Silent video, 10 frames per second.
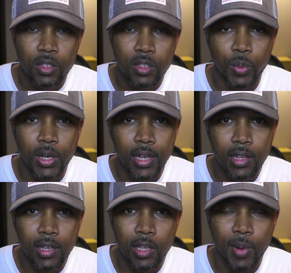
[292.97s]
So we
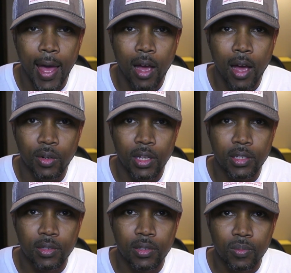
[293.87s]
need to keep an eye on
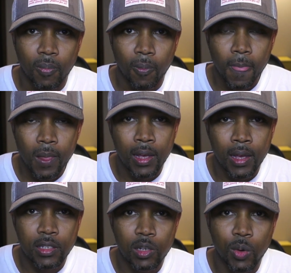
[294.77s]
this
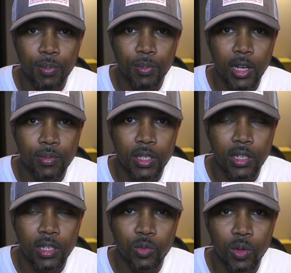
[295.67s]
and see what becomes
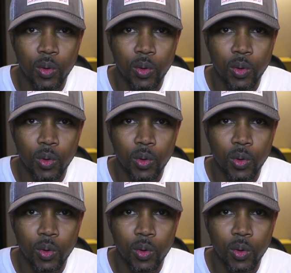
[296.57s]
of this.